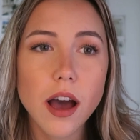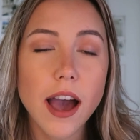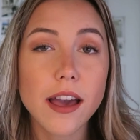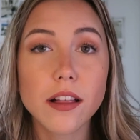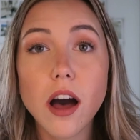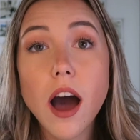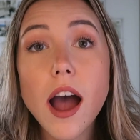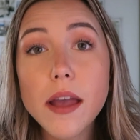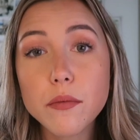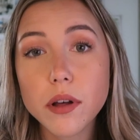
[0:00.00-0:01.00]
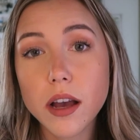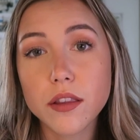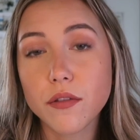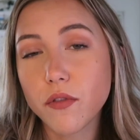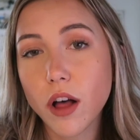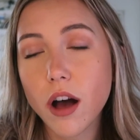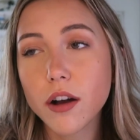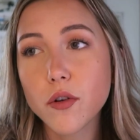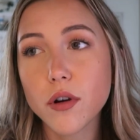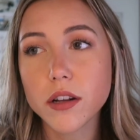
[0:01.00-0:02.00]
I will either
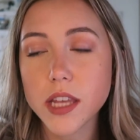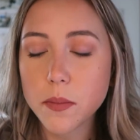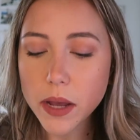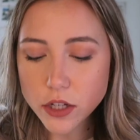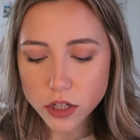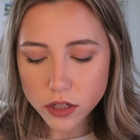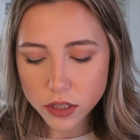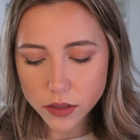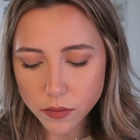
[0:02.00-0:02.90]
vlog or I'll take pictures.